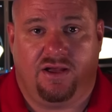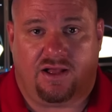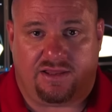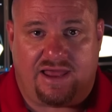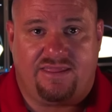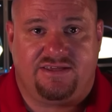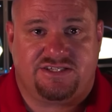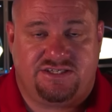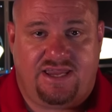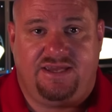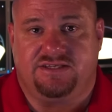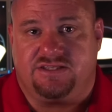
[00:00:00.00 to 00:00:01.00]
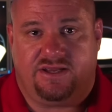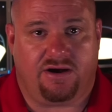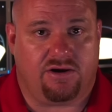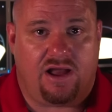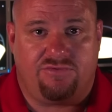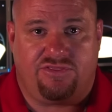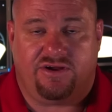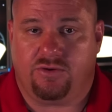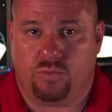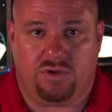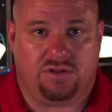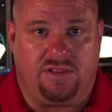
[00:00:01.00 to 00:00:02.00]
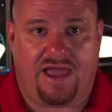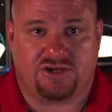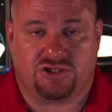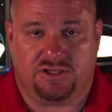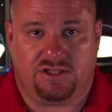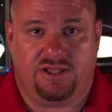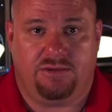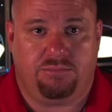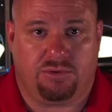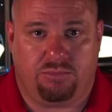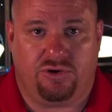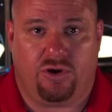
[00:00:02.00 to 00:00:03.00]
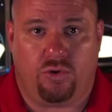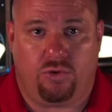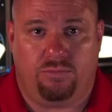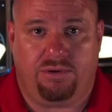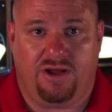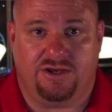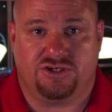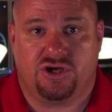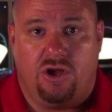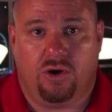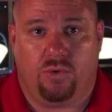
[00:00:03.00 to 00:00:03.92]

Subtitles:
A lot of the states that are out there will actually clip or put a hole punch